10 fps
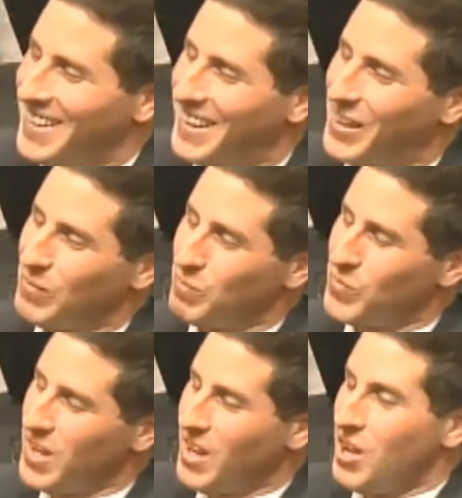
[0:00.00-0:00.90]
um,
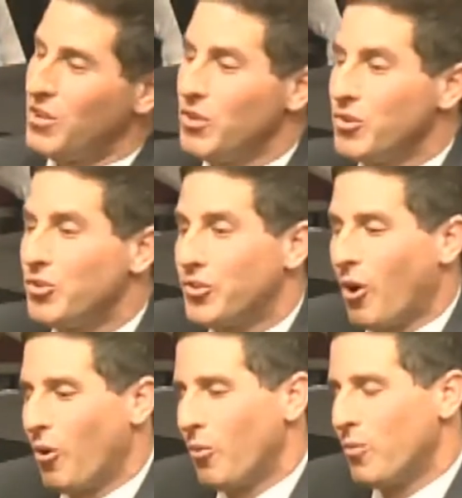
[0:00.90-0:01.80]

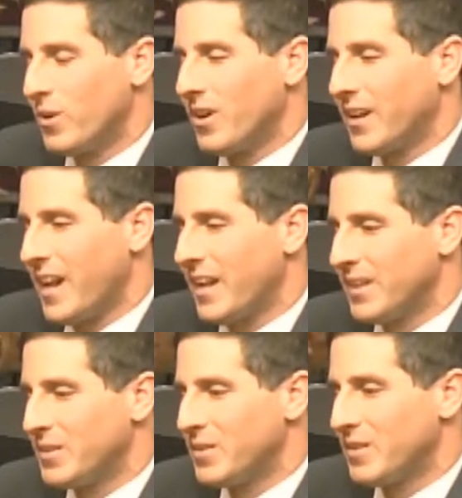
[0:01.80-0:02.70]
so,
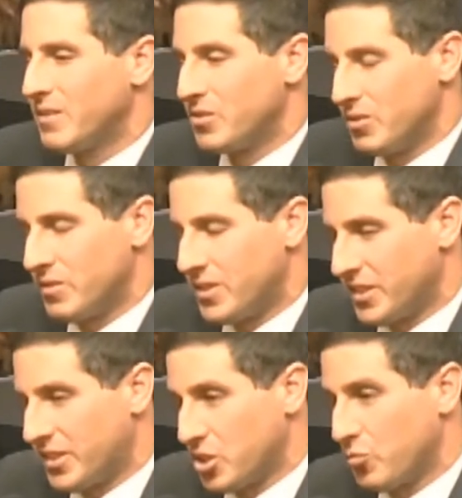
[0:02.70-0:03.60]
again, the
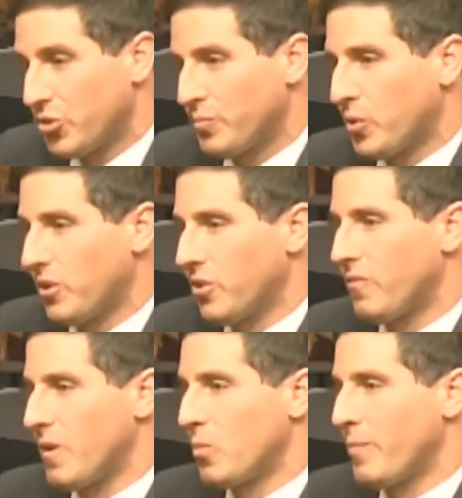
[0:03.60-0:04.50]
decision was to put it on
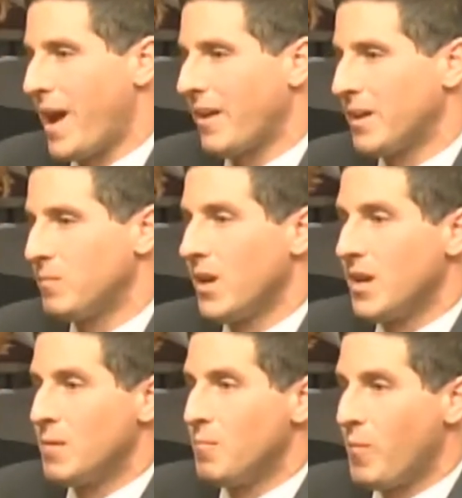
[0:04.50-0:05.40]
November ballot.
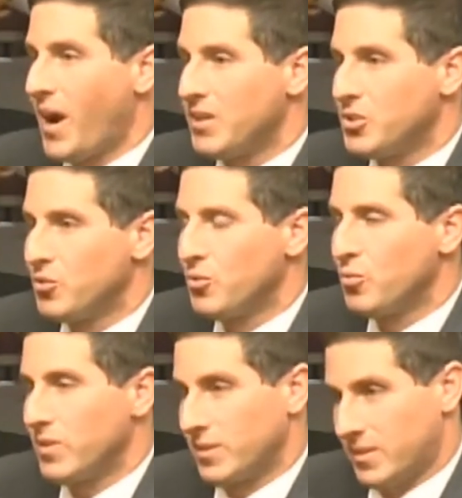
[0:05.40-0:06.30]
Mind
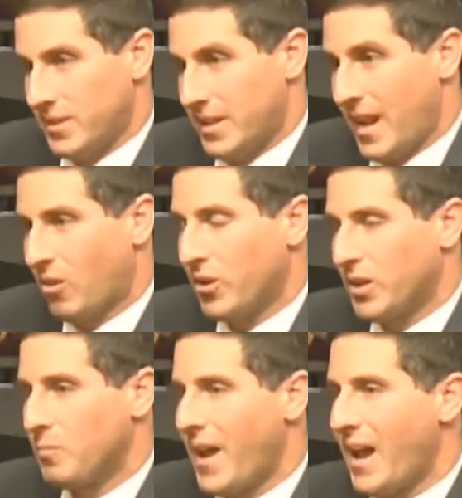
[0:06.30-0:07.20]
you, now
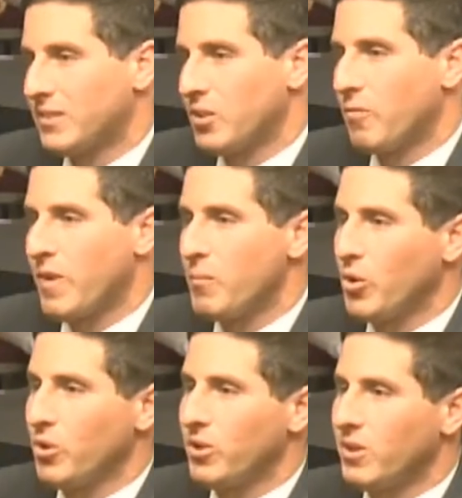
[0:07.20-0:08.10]
looking back, the
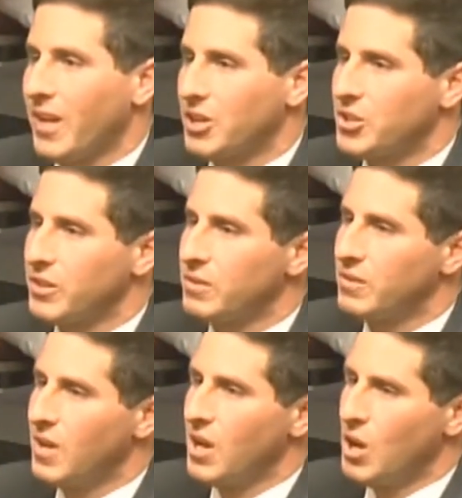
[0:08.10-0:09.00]
November
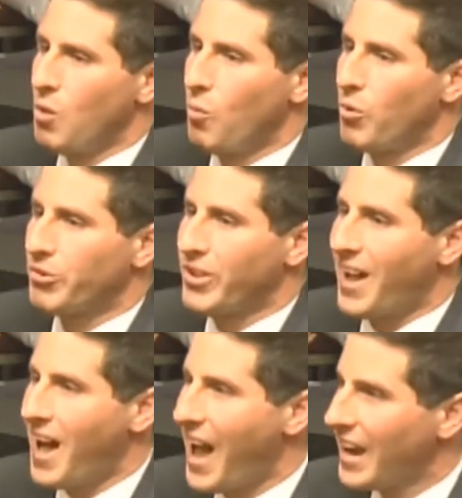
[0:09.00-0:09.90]
election was the
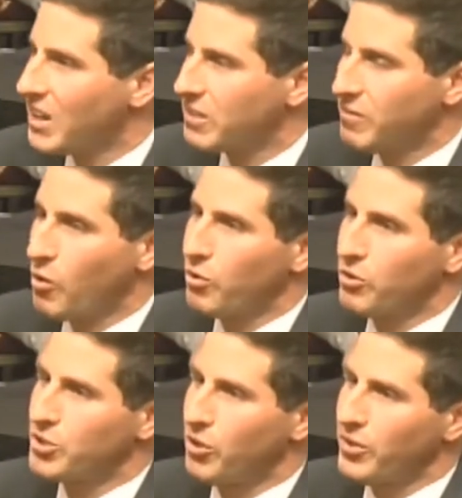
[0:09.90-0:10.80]
highest voter
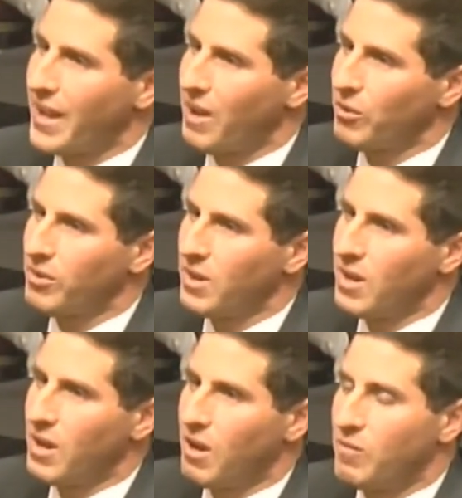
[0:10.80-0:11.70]
turnout
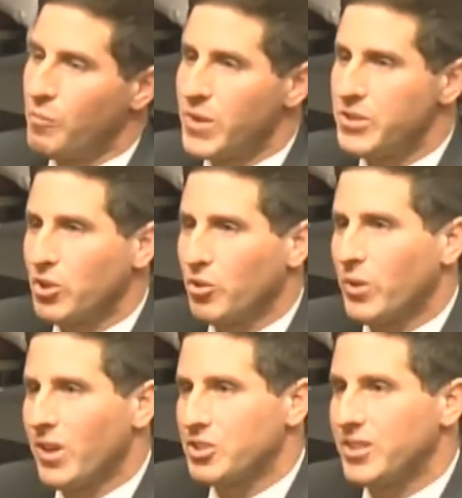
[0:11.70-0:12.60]
of a midterm
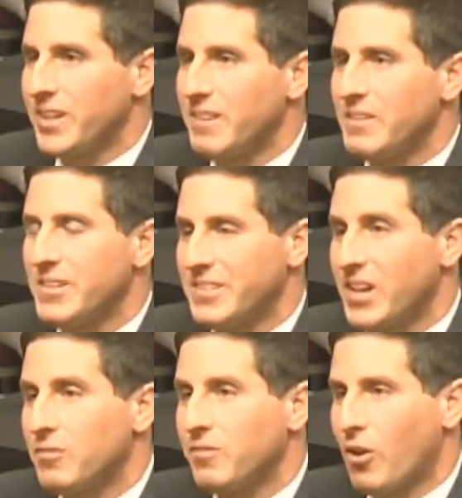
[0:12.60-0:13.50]
election in the
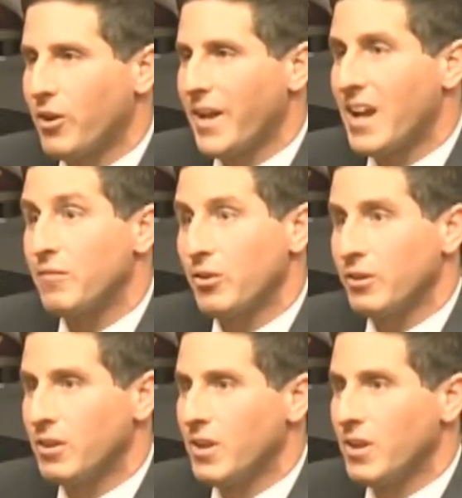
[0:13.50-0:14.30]
state of Florida ever.